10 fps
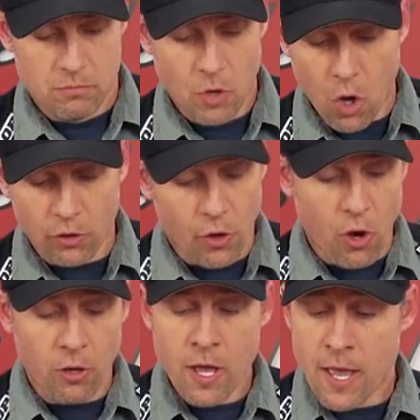All in
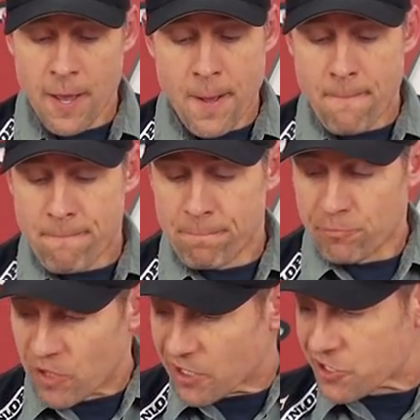all,
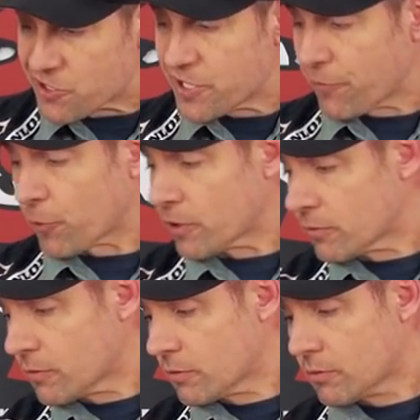it's a different.
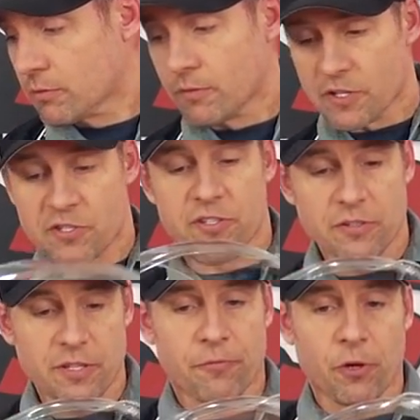This is a
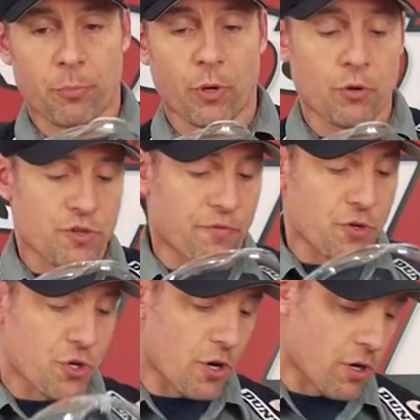different approach for
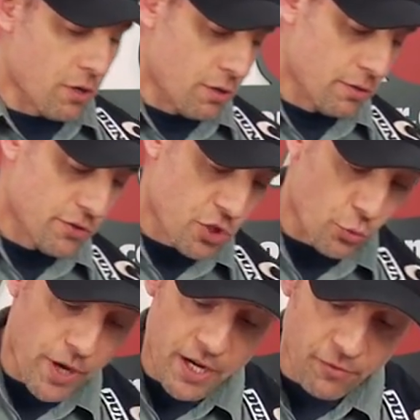sure. It's a
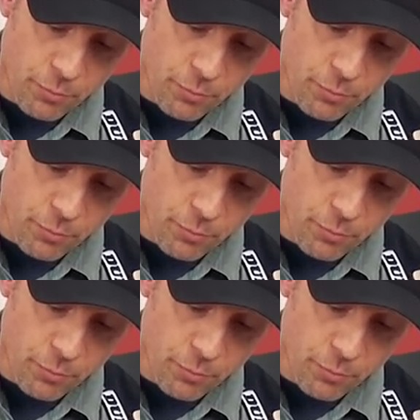creative